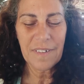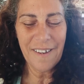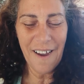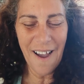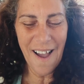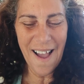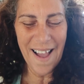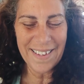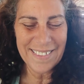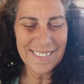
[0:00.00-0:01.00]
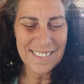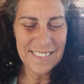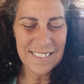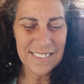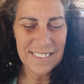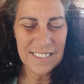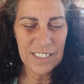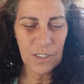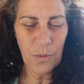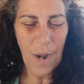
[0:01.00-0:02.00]
God
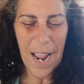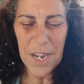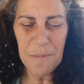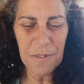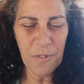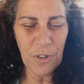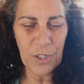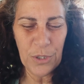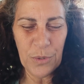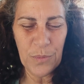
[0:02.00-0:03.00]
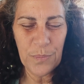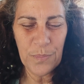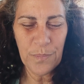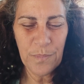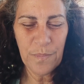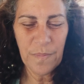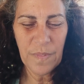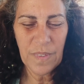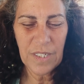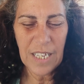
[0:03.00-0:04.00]
right before you.
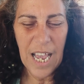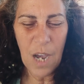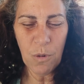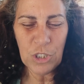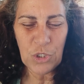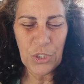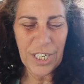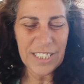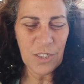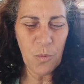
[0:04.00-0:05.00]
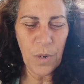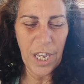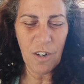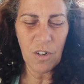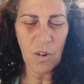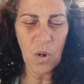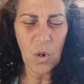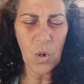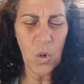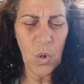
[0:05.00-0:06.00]
I will treat well
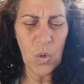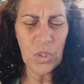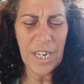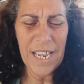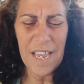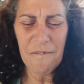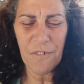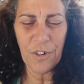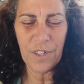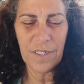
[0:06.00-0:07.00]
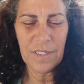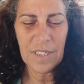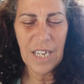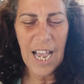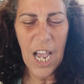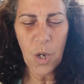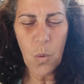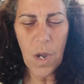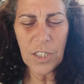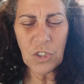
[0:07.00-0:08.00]
whomever I
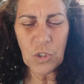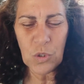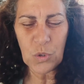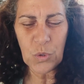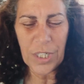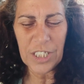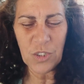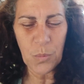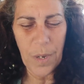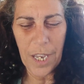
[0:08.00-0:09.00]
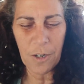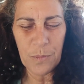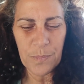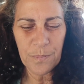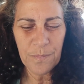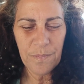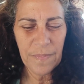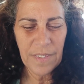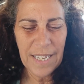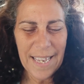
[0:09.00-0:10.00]
want to treat well,
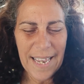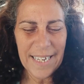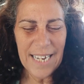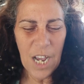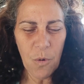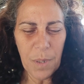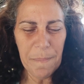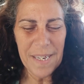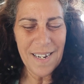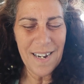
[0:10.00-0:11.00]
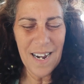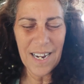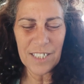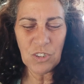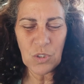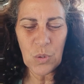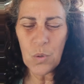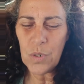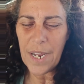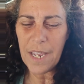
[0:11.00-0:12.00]
and I will be kind to
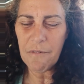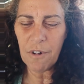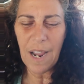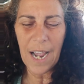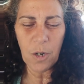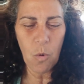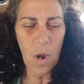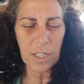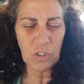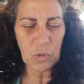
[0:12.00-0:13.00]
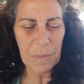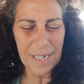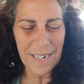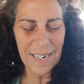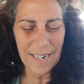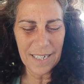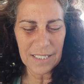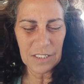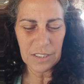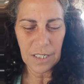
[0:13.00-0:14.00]
whomever I want to be
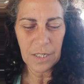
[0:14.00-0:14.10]
kind."